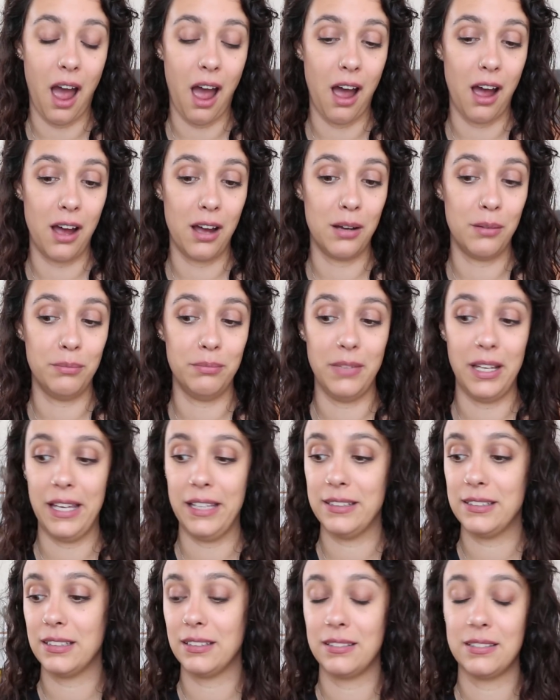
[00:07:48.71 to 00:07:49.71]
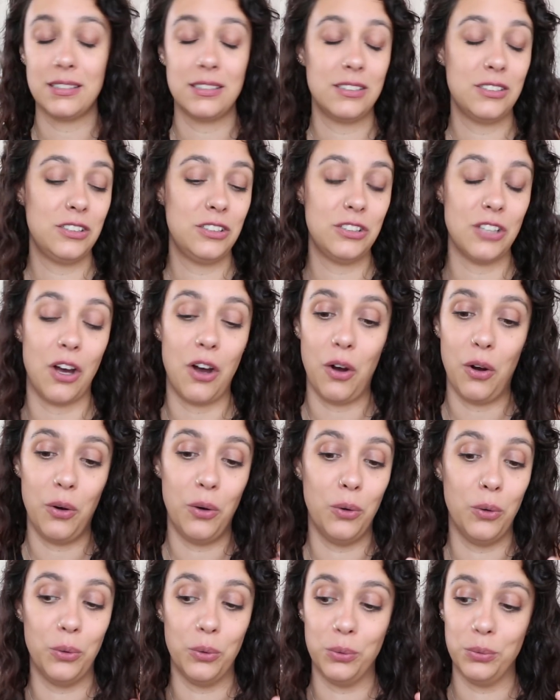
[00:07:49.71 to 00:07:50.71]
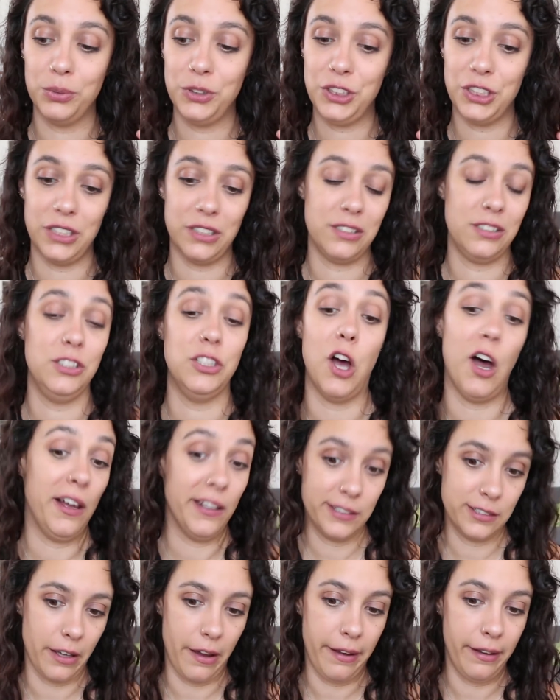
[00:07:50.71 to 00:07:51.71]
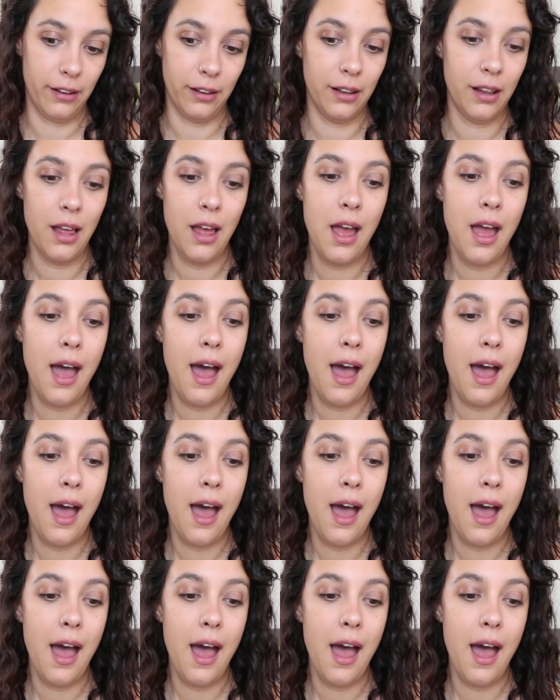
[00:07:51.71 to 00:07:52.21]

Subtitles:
It's so just docile.